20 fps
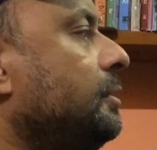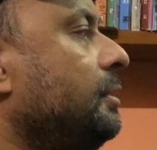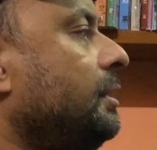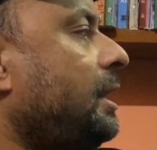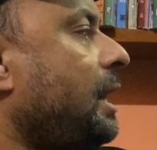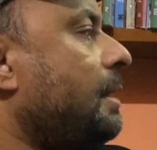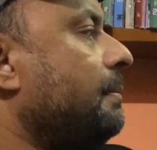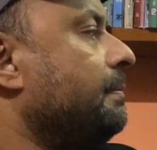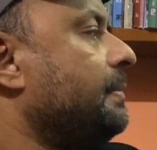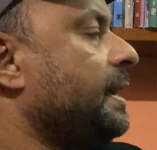will
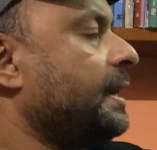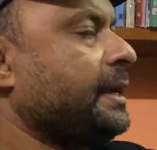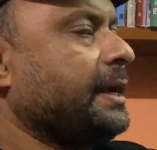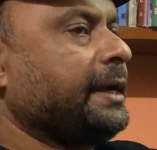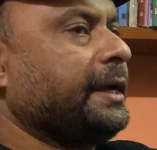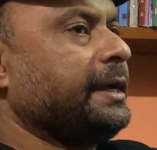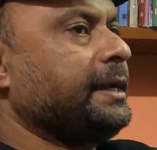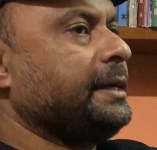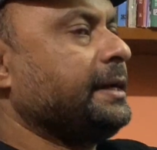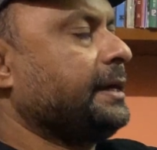come back
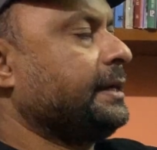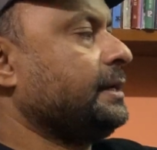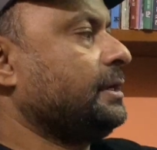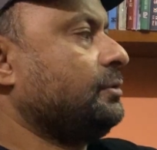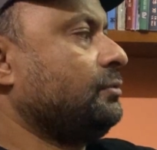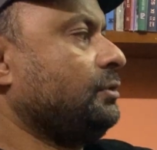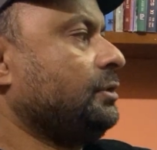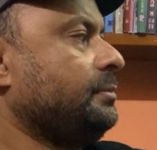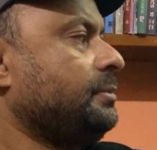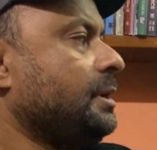again at
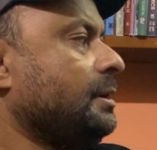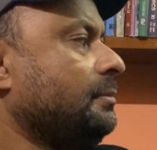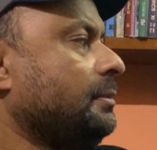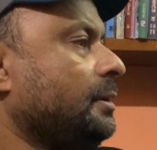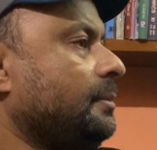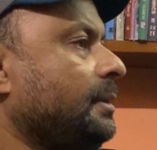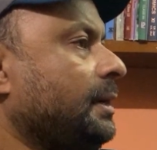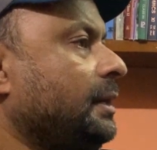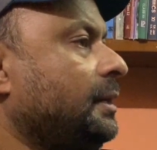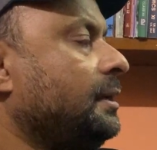equilibrium
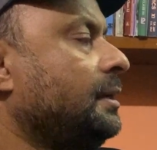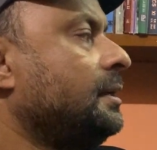level.